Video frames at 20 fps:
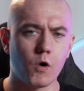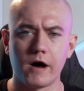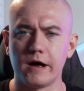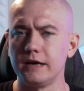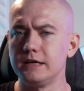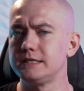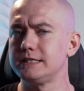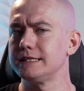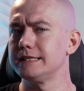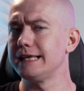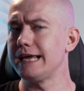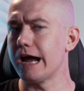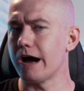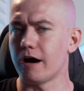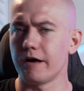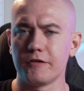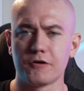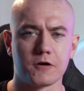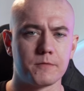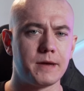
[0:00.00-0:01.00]
one to the
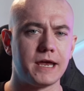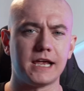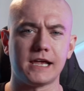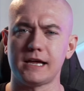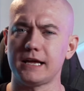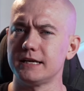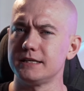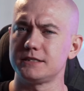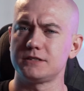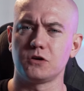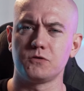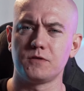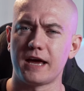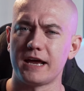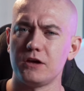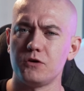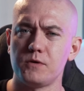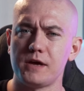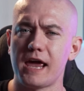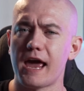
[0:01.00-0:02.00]
other, making it so
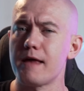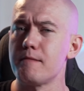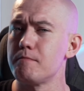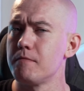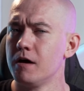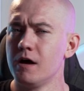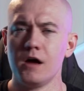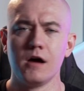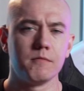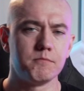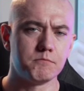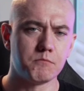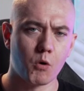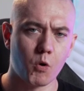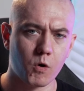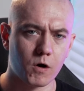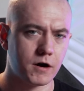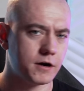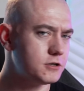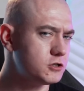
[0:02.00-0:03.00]
that you get
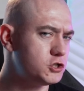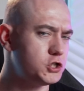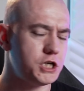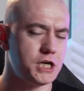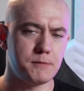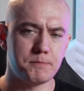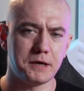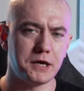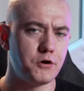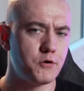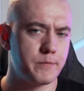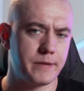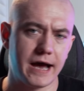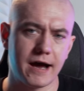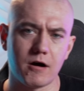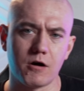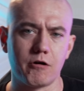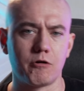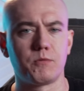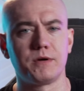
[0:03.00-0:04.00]
more GPU
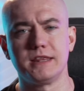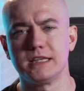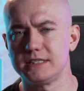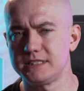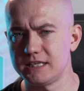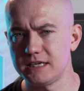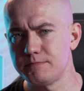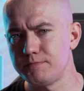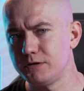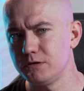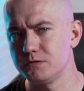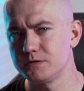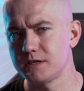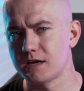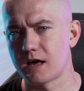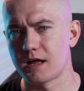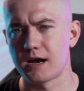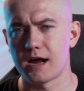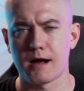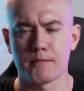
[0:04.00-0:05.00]
power when the CPU is
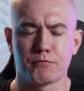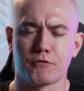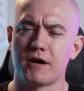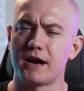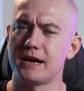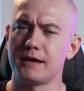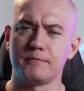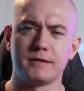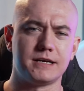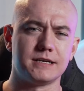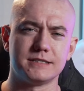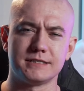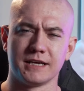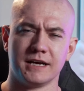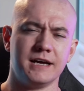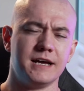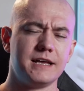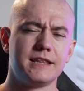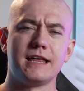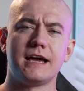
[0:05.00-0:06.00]
not operating because
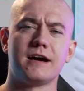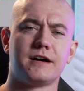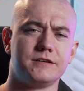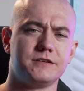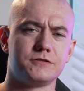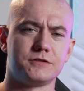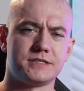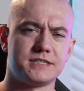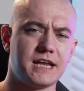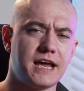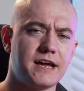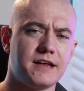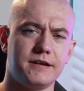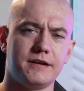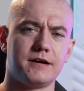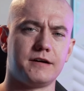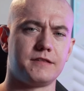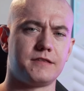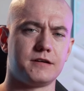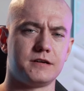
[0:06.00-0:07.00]
they
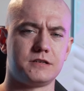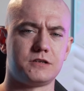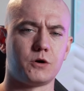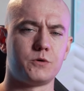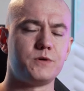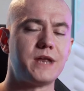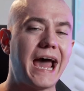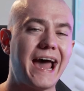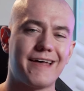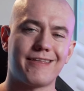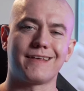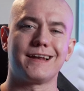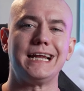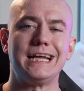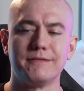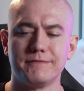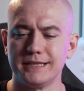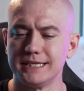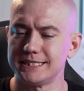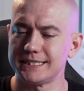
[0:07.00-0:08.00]
understand the
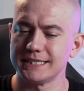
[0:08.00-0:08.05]
totality of the